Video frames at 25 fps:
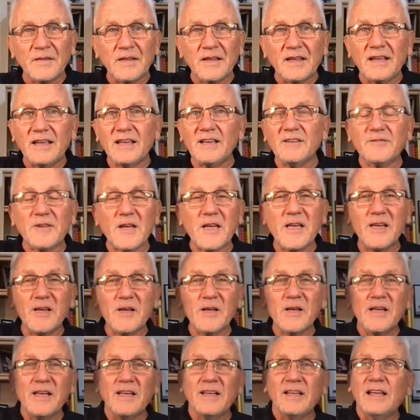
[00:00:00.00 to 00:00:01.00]
If
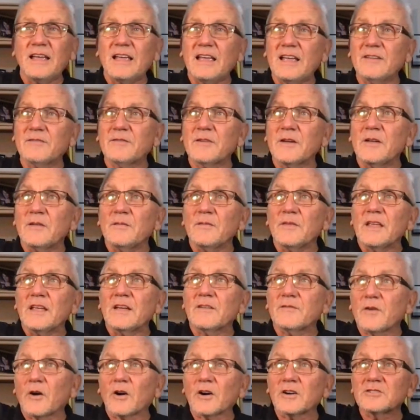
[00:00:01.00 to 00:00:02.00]

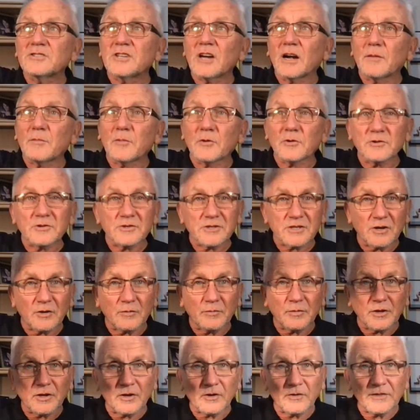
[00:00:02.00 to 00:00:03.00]
our job orders go
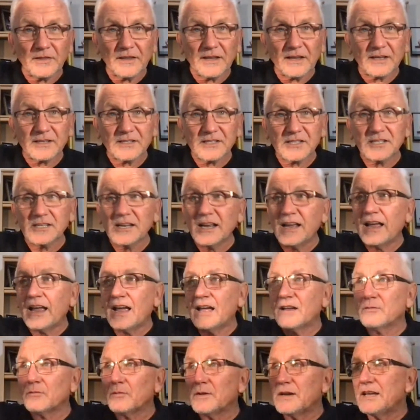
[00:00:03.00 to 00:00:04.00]
below this
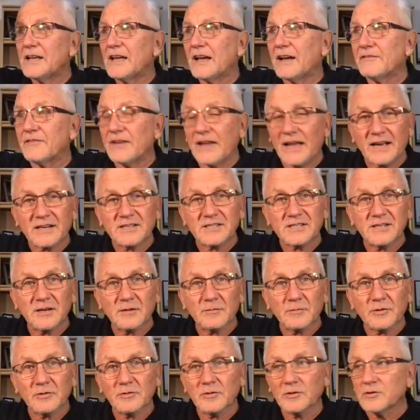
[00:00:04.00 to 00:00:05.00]
and we have X
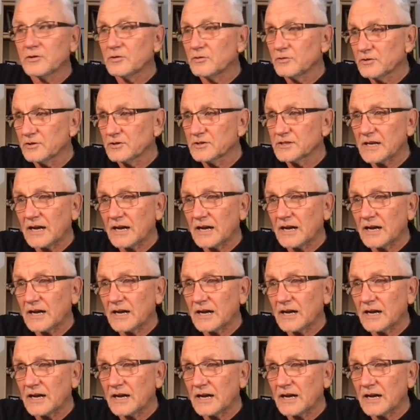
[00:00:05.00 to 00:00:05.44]
number of recruiters,